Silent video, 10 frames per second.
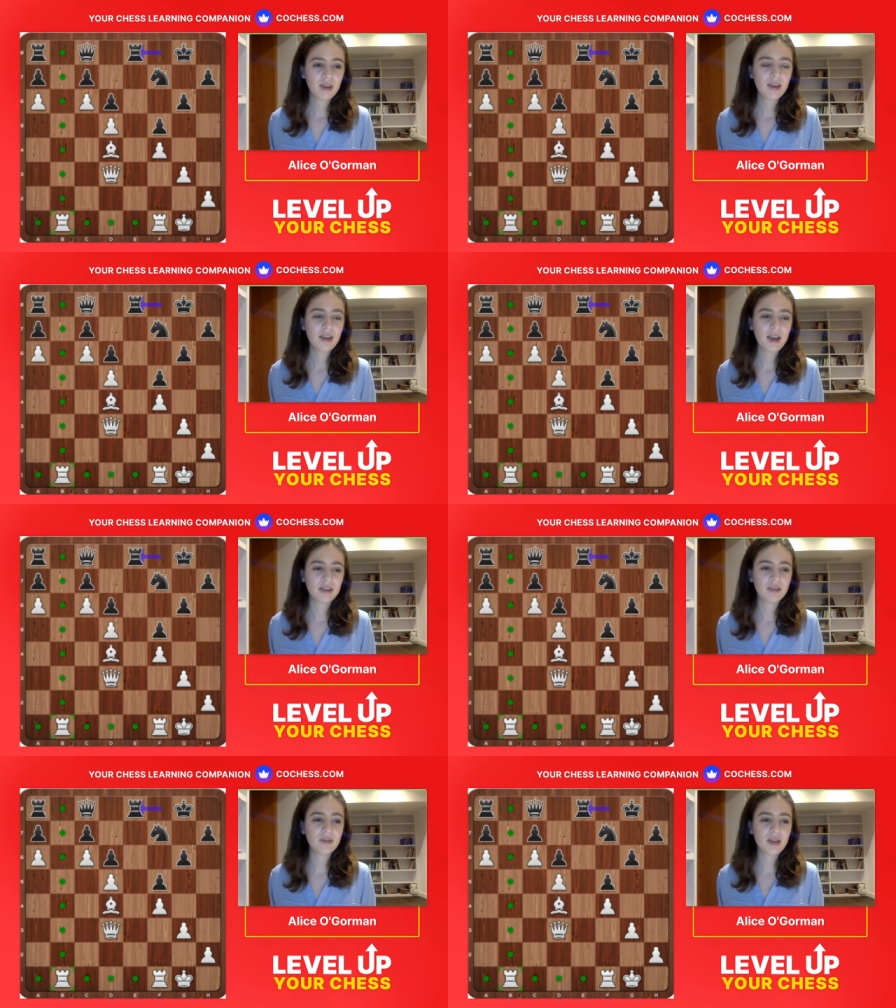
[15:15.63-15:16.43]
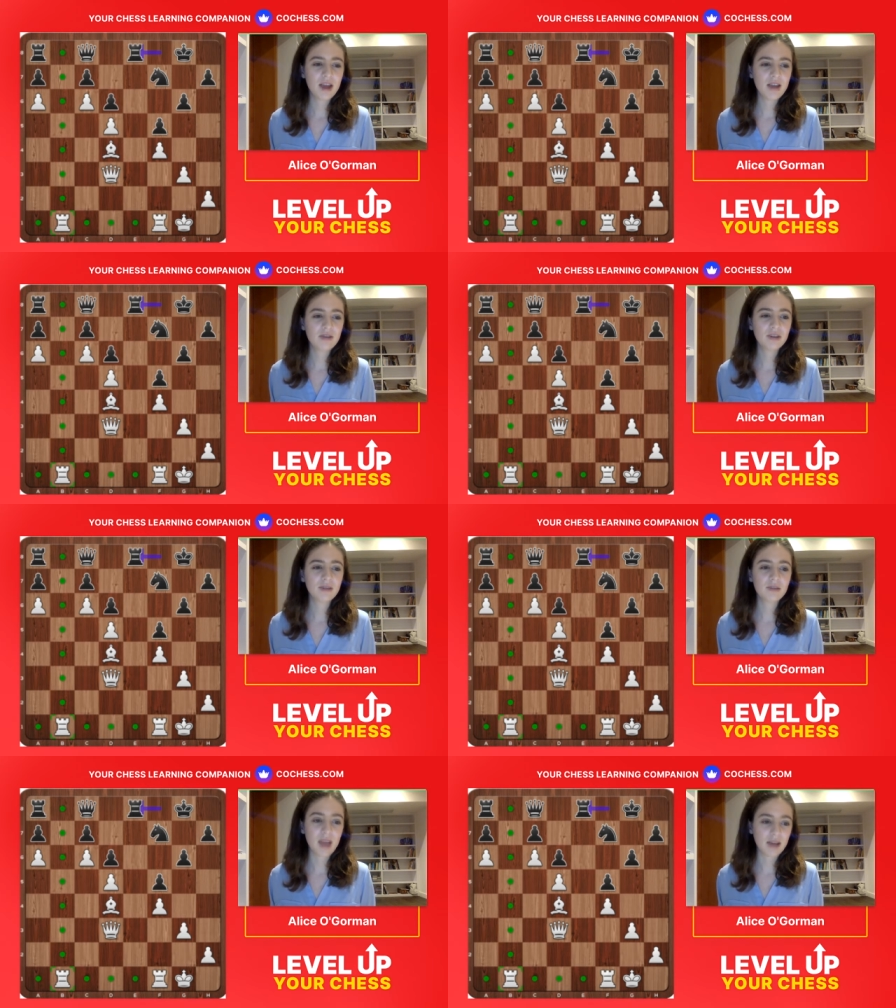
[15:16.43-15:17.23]
Yeah, so the A rook to the
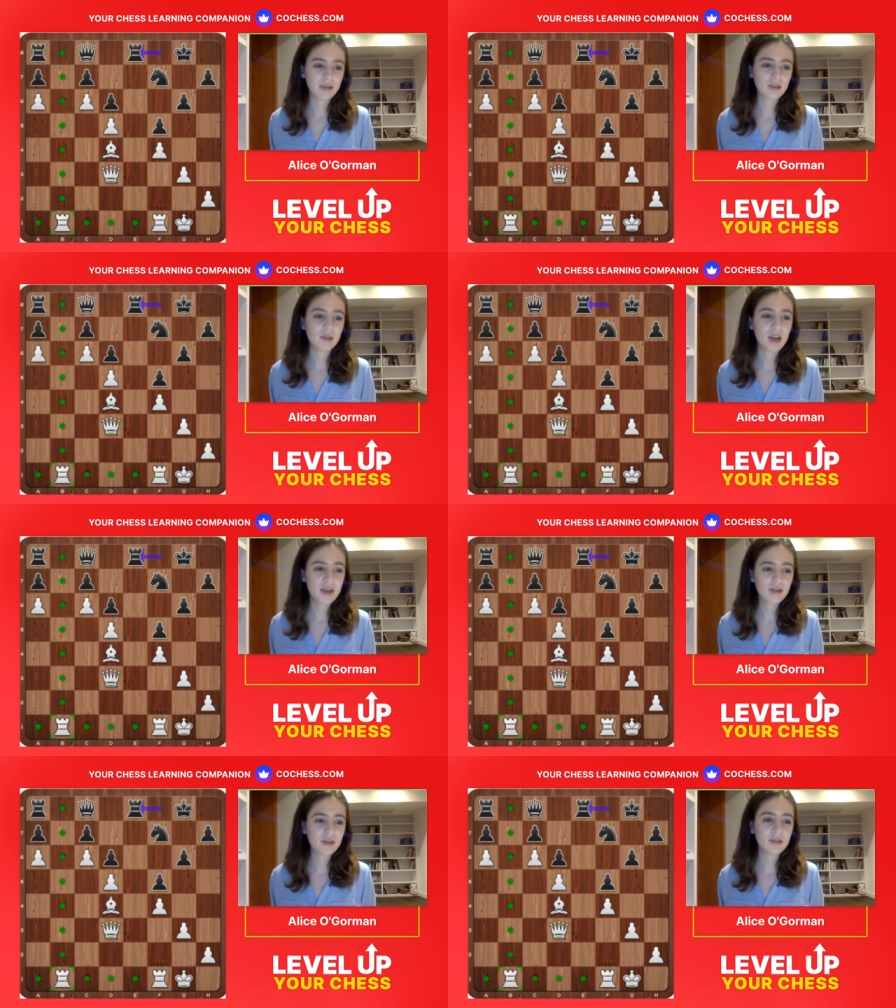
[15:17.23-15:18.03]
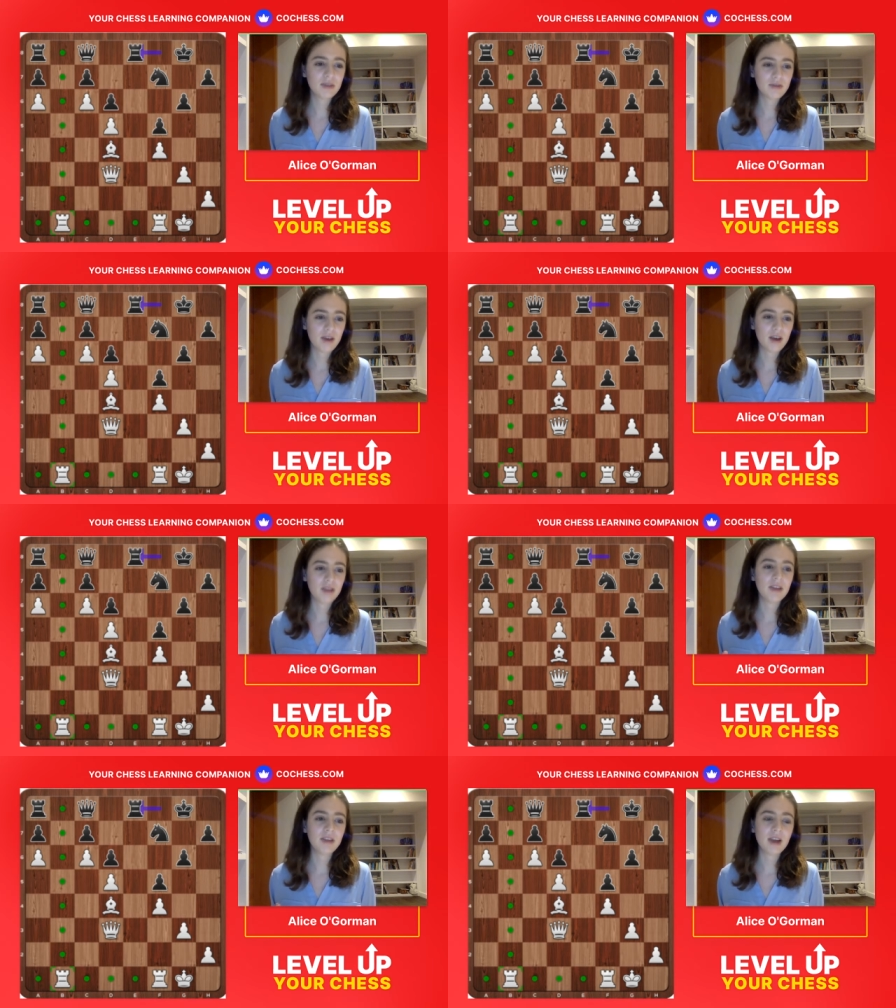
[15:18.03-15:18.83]
B, yeah, so the A rook to the B file,
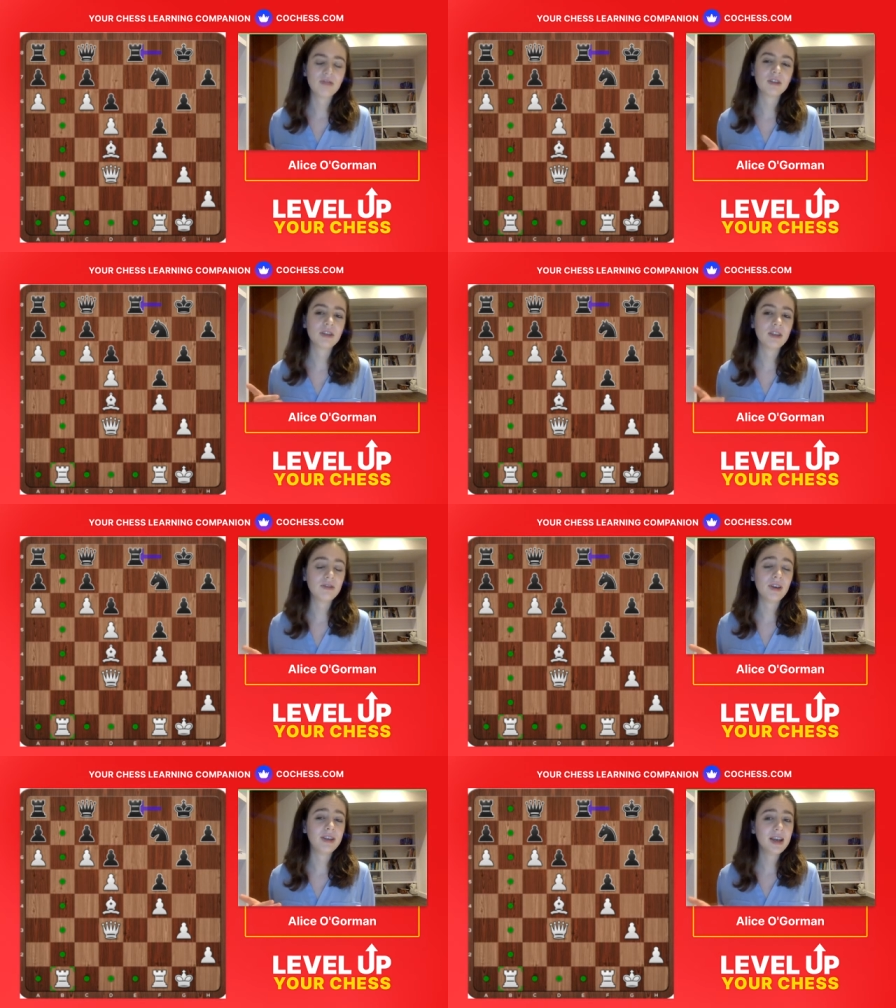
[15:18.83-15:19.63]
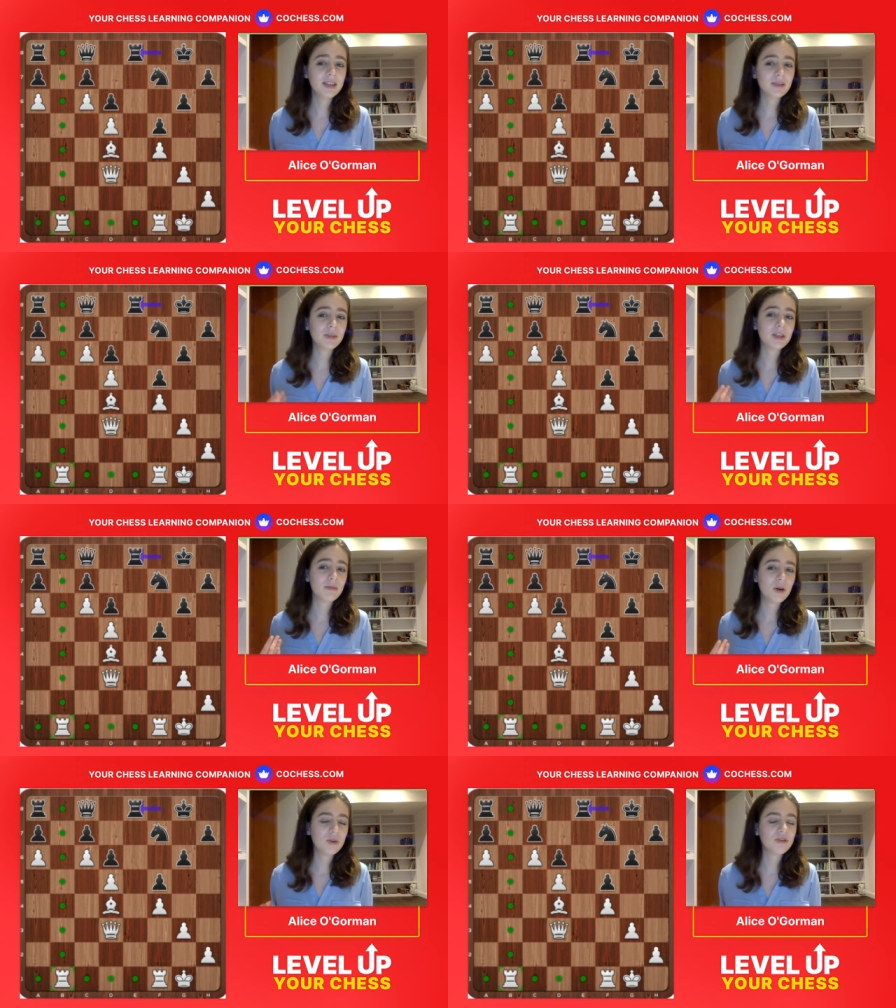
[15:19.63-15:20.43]
then the F rook to the E file, yes, but at the
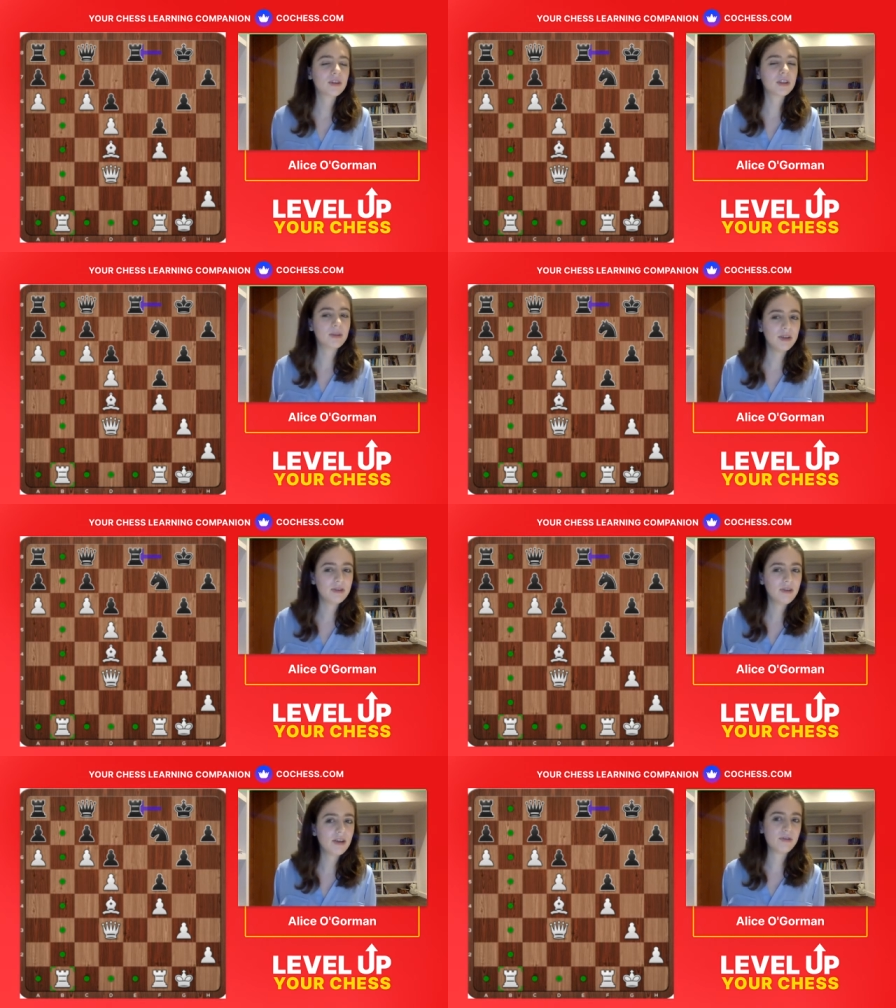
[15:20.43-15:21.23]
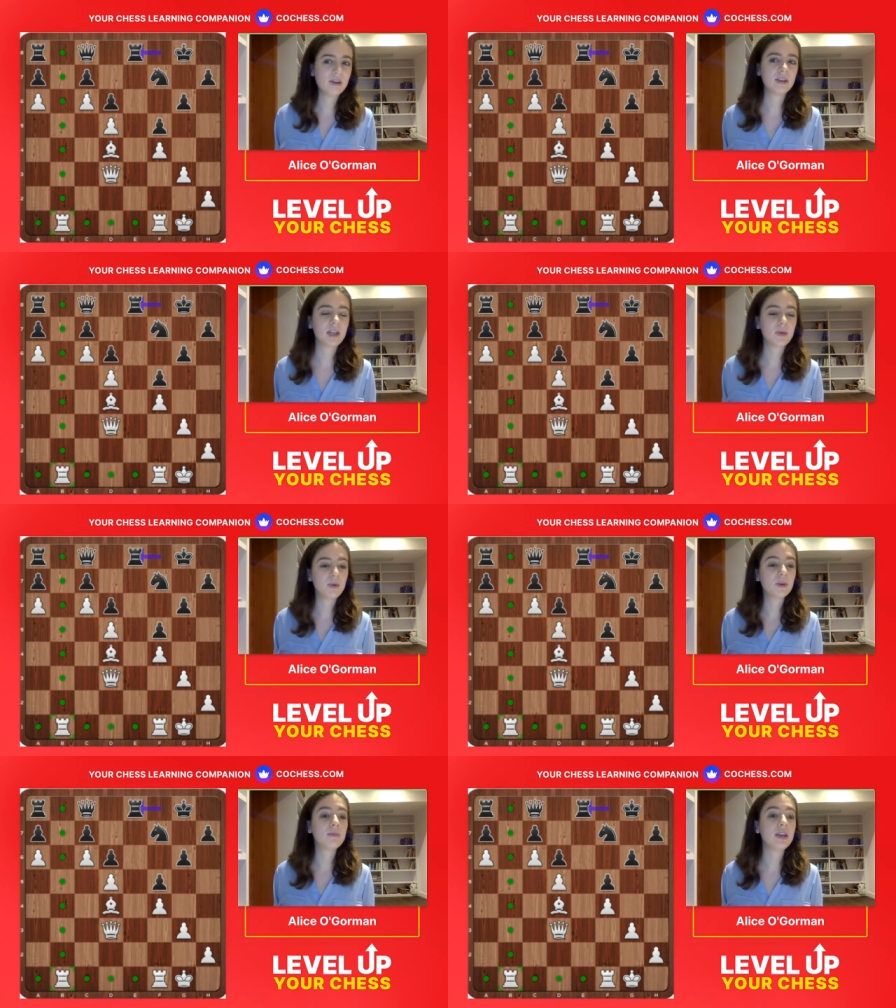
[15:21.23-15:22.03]
moment we've got to the B file first and we
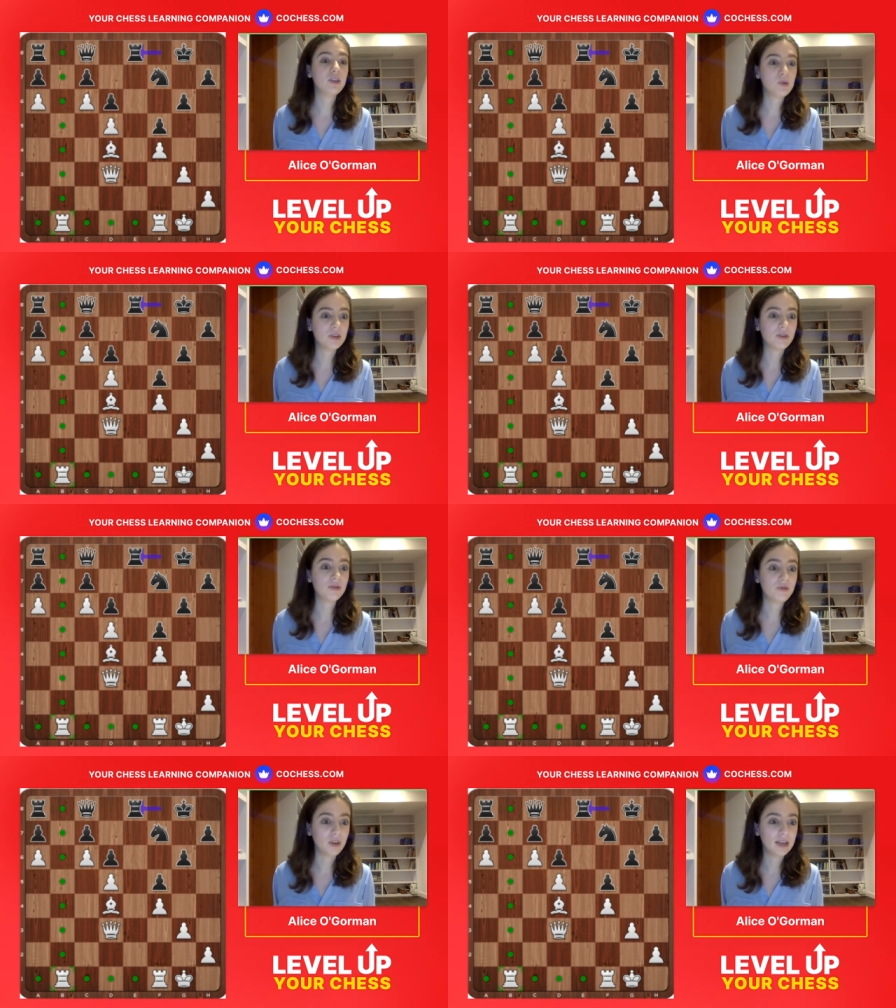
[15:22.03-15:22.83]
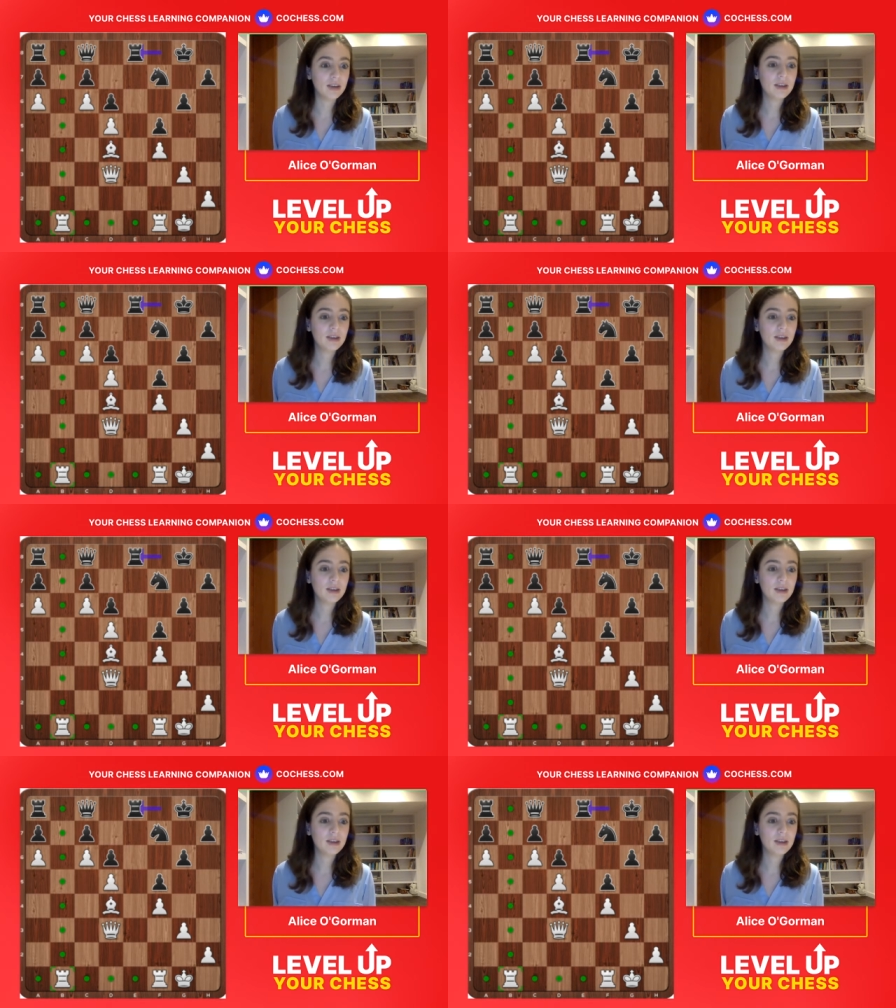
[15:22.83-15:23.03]
want to make use of it fully.